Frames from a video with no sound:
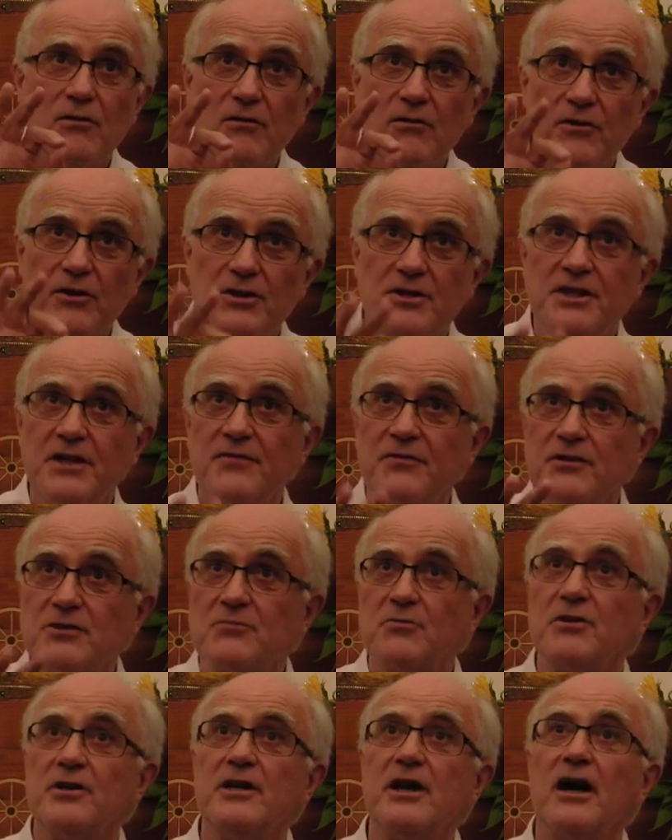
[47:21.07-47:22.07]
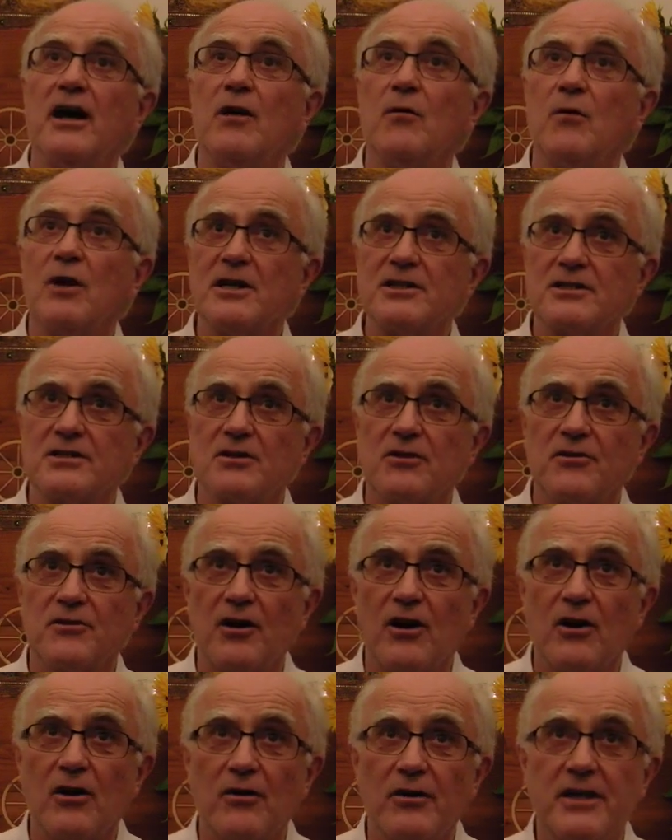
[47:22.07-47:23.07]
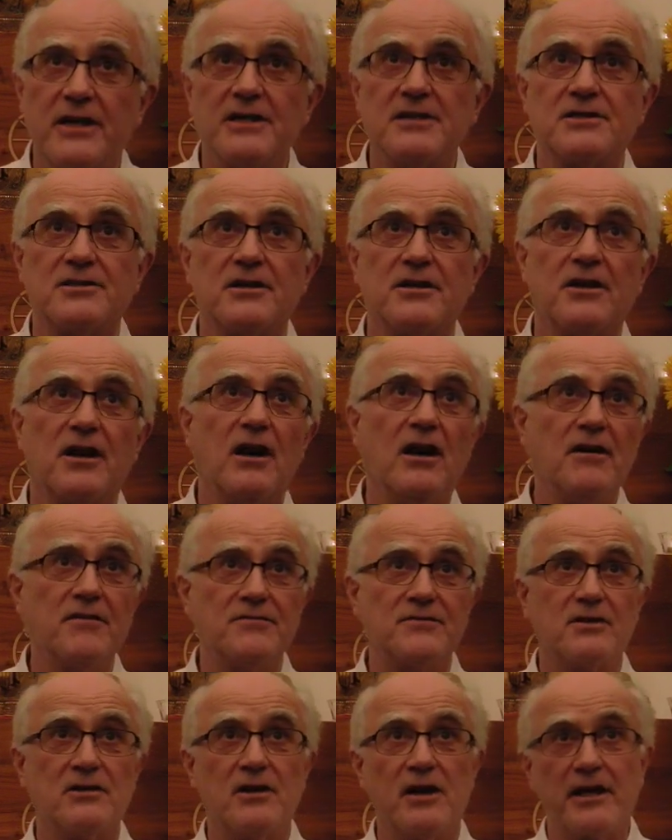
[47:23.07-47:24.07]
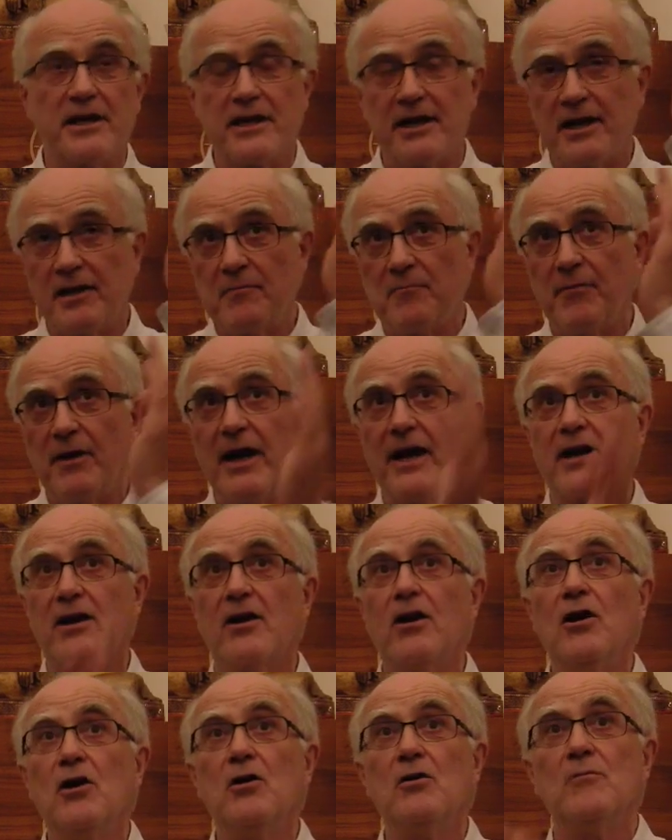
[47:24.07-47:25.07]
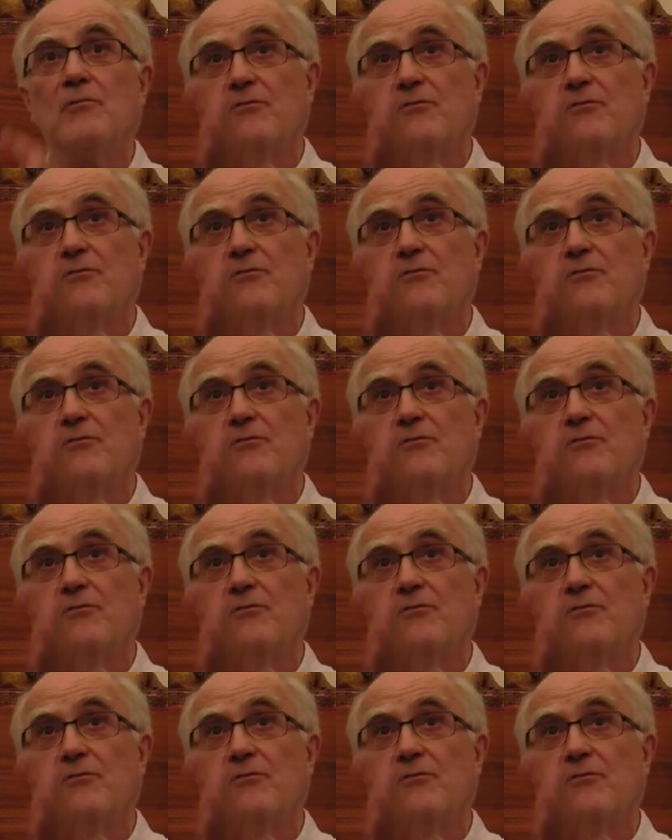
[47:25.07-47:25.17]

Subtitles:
The difference with the ayahuasca, though, is that after I came back home